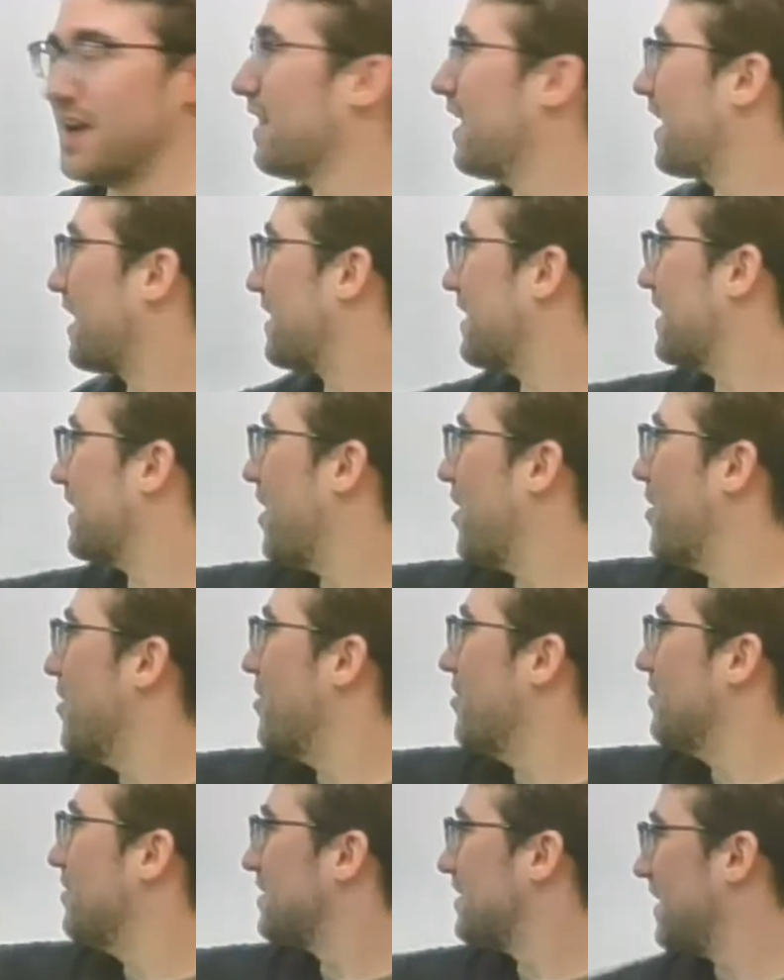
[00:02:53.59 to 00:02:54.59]
Like the
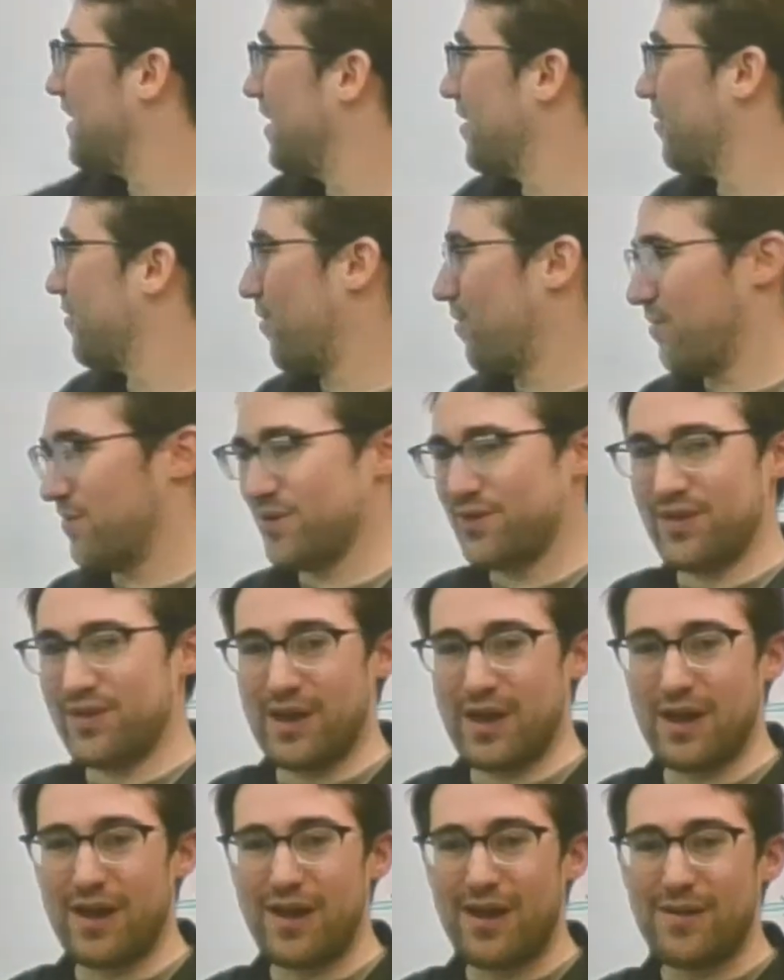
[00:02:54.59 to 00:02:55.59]
O's here or
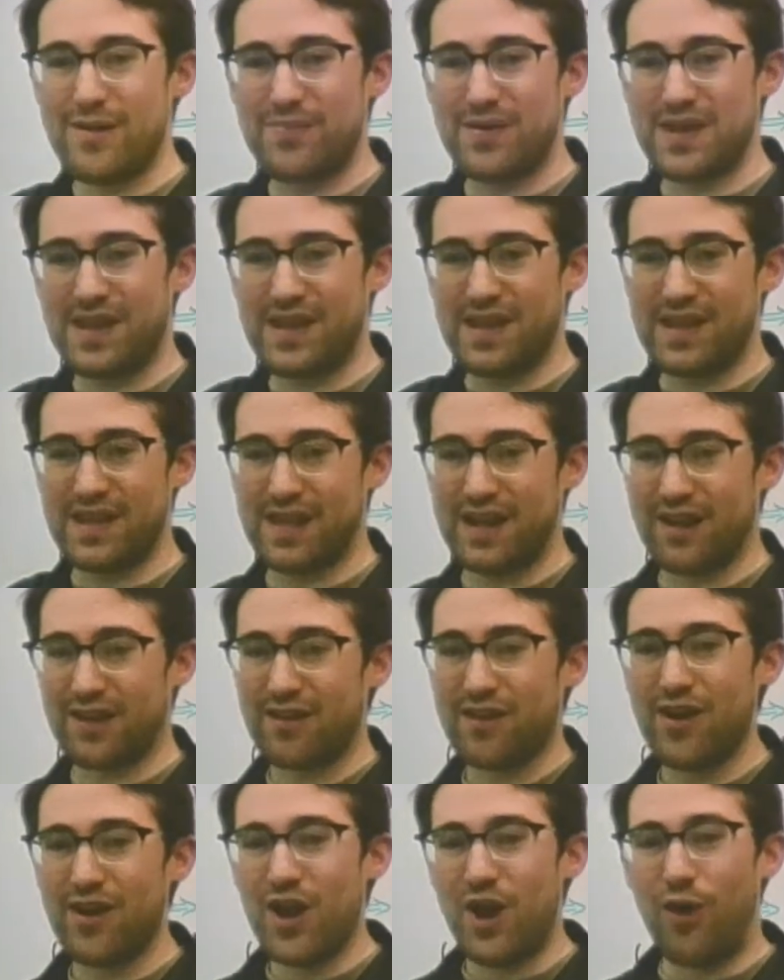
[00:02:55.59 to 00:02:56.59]
the P here,